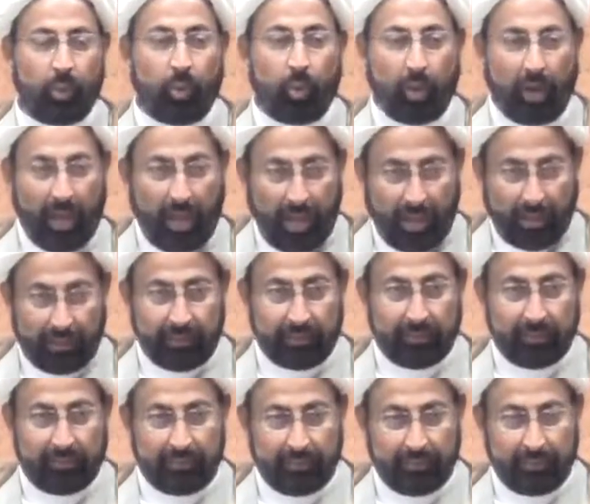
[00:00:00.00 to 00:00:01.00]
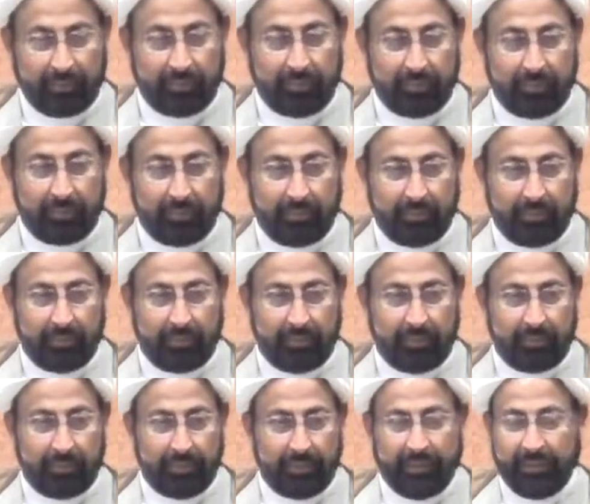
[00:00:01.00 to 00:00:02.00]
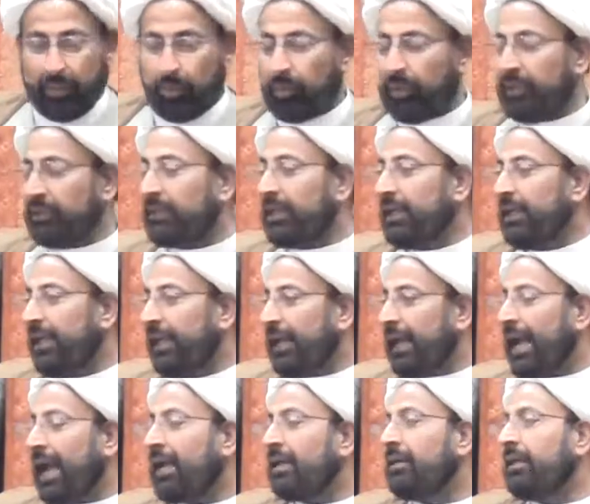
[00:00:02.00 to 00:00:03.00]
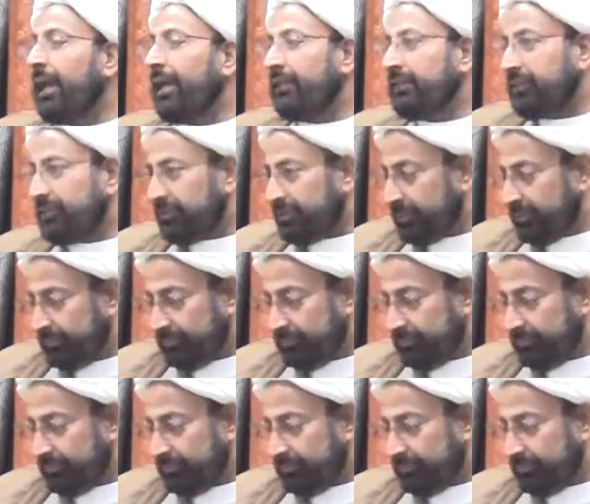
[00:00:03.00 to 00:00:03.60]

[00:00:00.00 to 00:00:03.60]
Quran during the day and night.